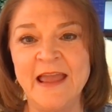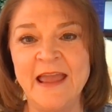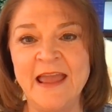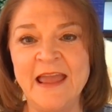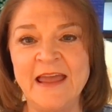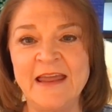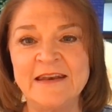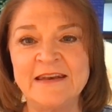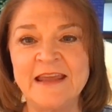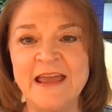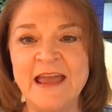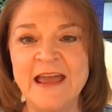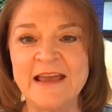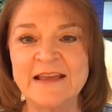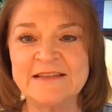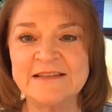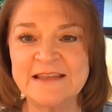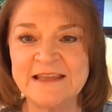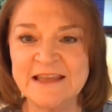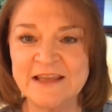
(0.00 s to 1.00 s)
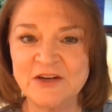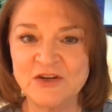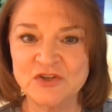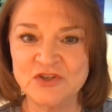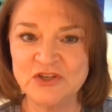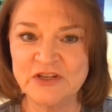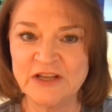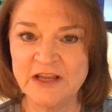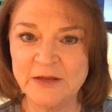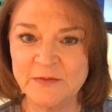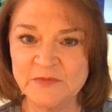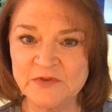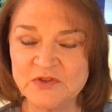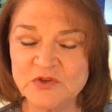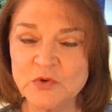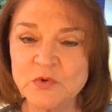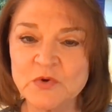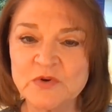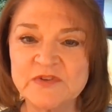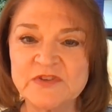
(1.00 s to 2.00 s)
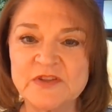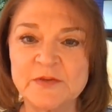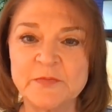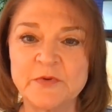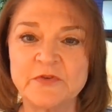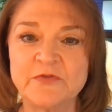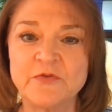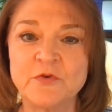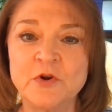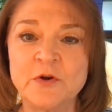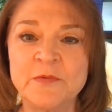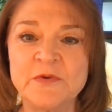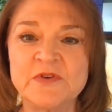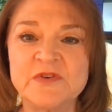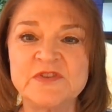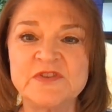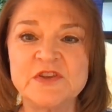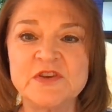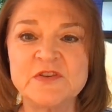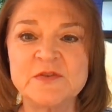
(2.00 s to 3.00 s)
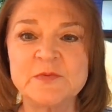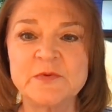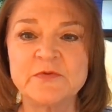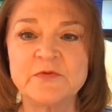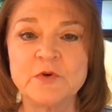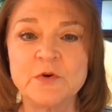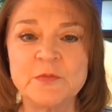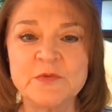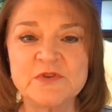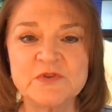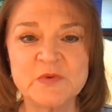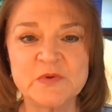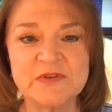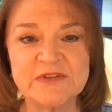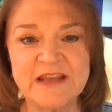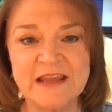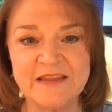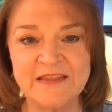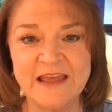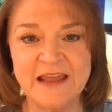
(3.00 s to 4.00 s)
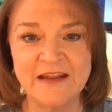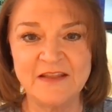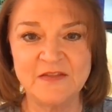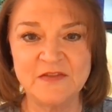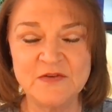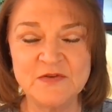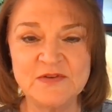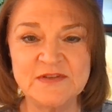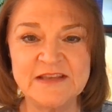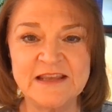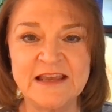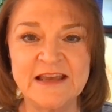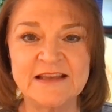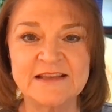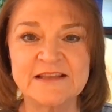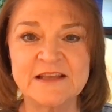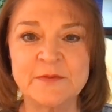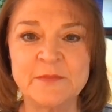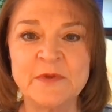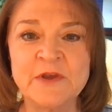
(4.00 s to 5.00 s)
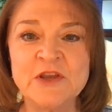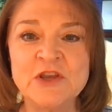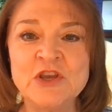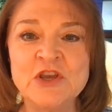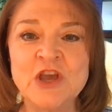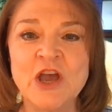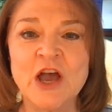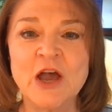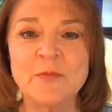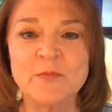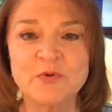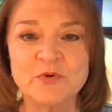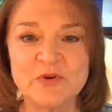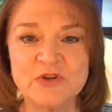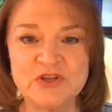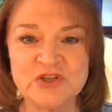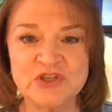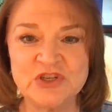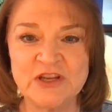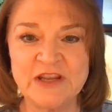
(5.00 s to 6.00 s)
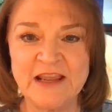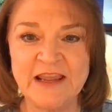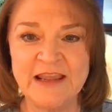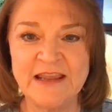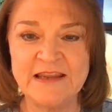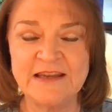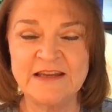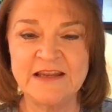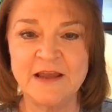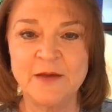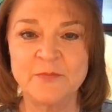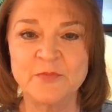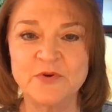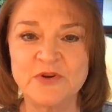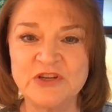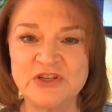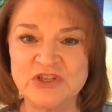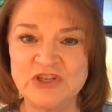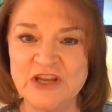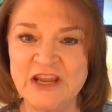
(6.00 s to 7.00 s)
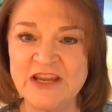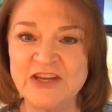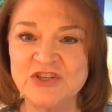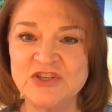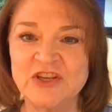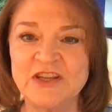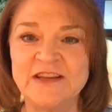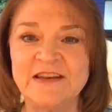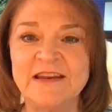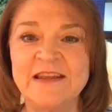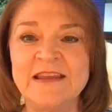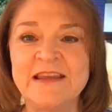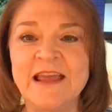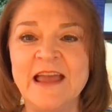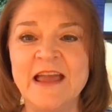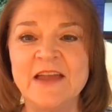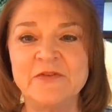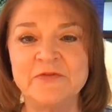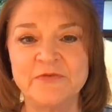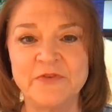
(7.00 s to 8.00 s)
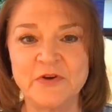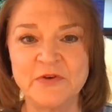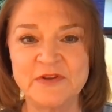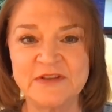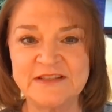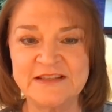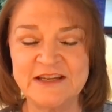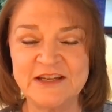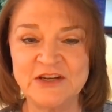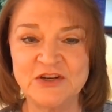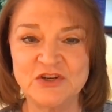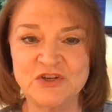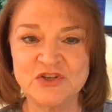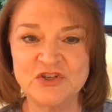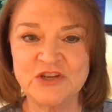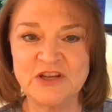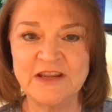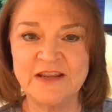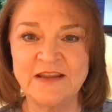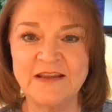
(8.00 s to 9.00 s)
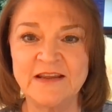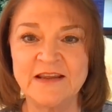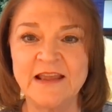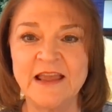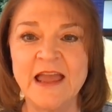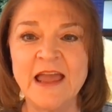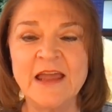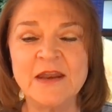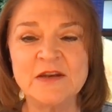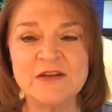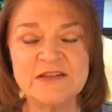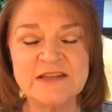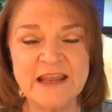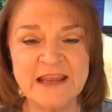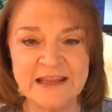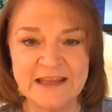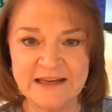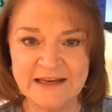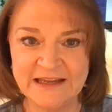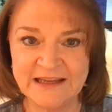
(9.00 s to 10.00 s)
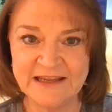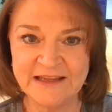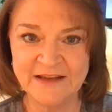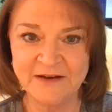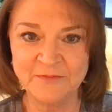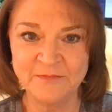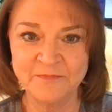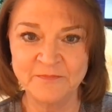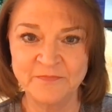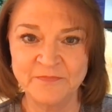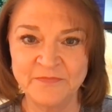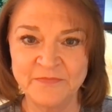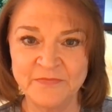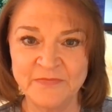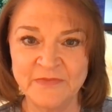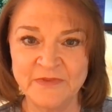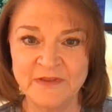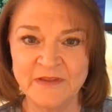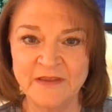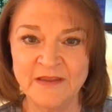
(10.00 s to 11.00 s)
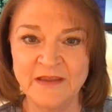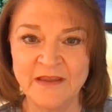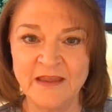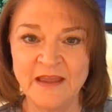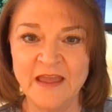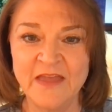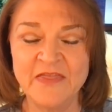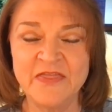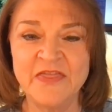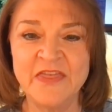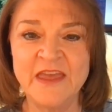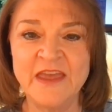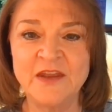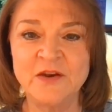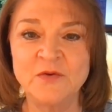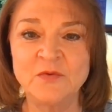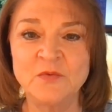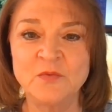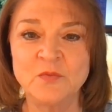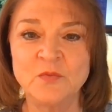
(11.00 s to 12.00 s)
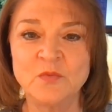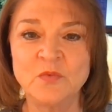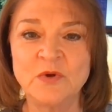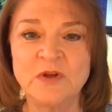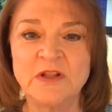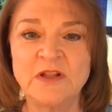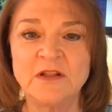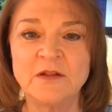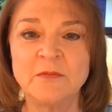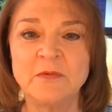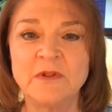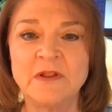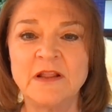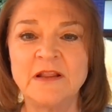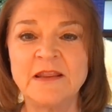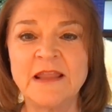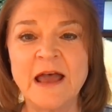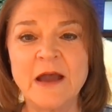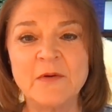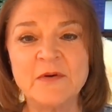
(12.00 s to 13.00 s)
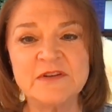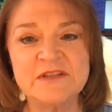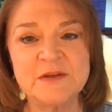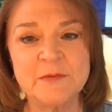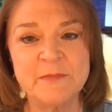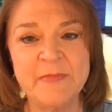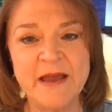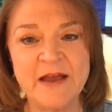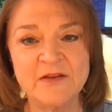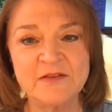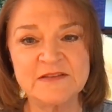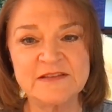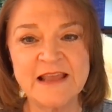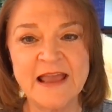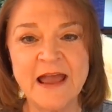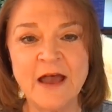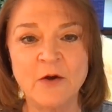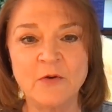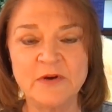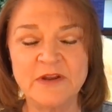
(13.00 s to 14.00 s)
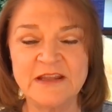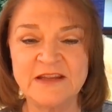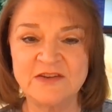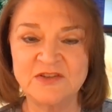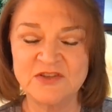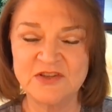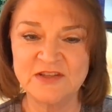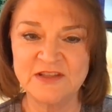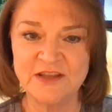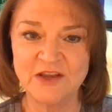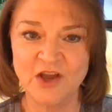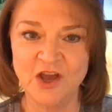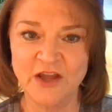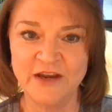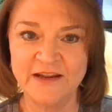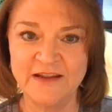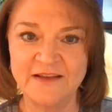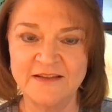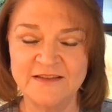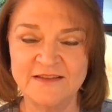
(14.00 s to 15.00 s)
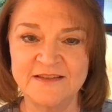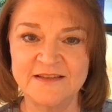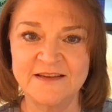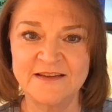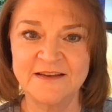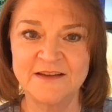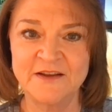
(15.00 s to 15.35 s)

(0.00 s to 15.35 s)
and as the energy comes towards the performers, those performers will take that enthusiasm, appreciation, and focused energy and take it in, and then will allow it to bounce out into the audience.